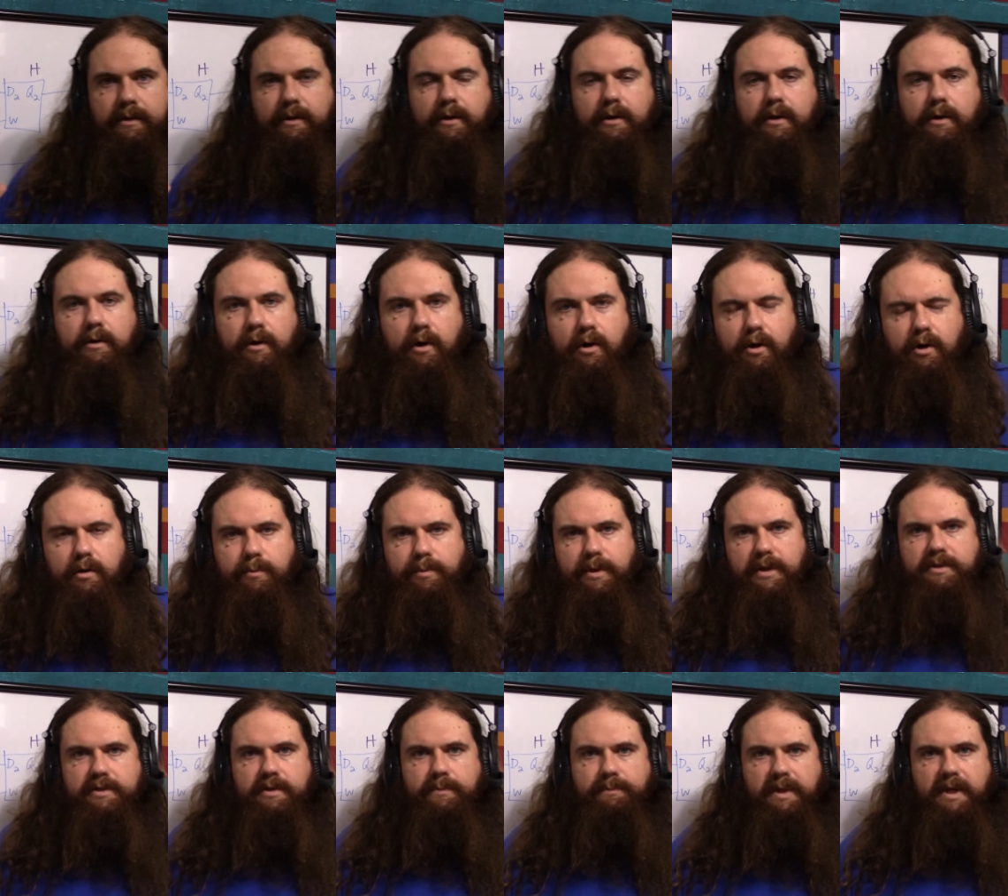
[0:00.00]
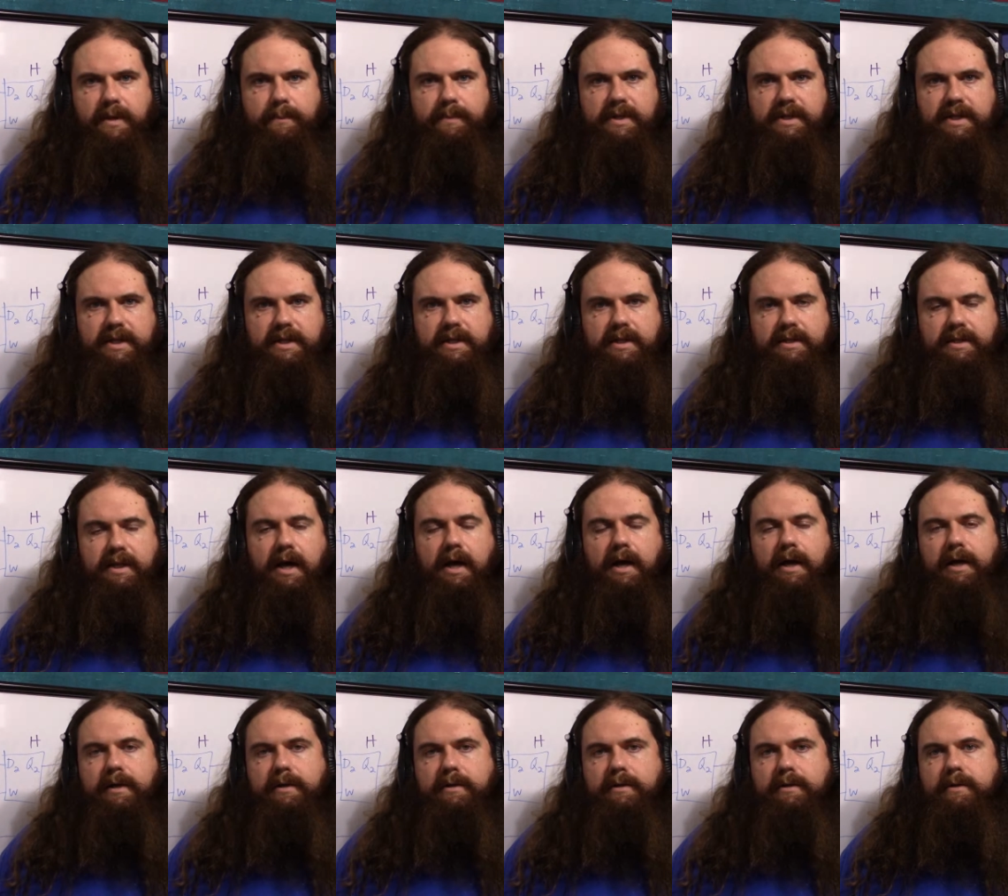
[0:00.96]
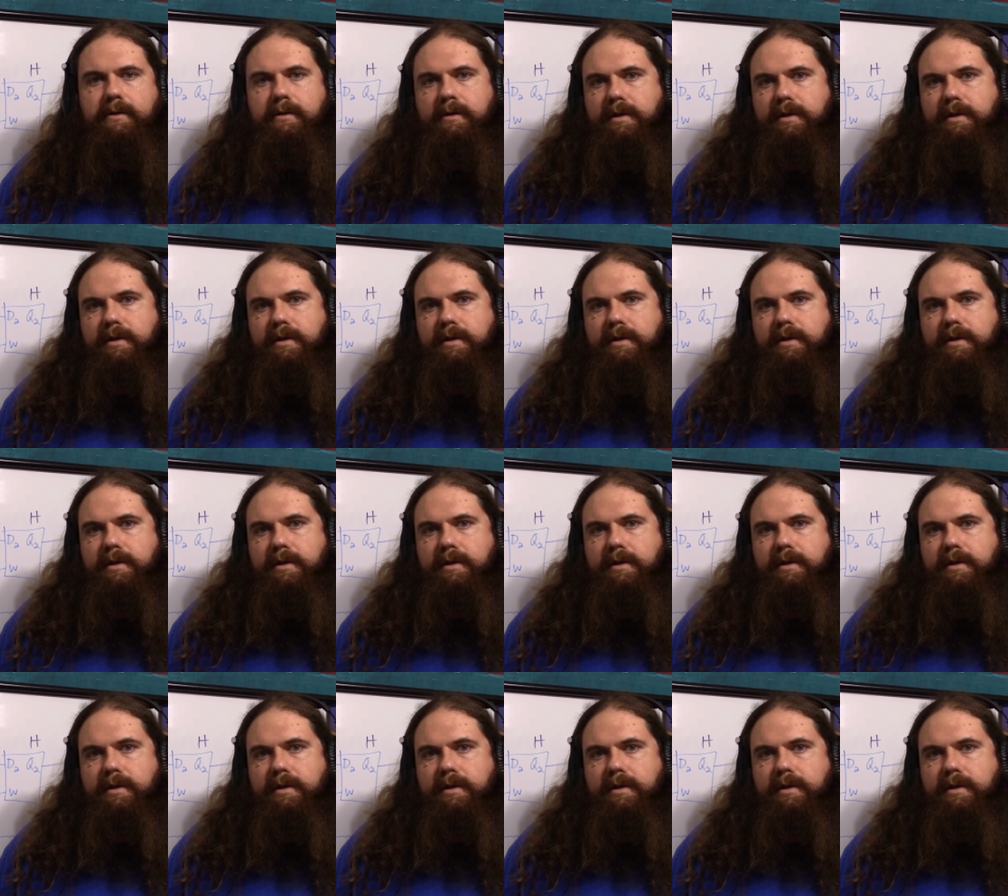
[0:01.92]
you know, a whole bunch of people in a line.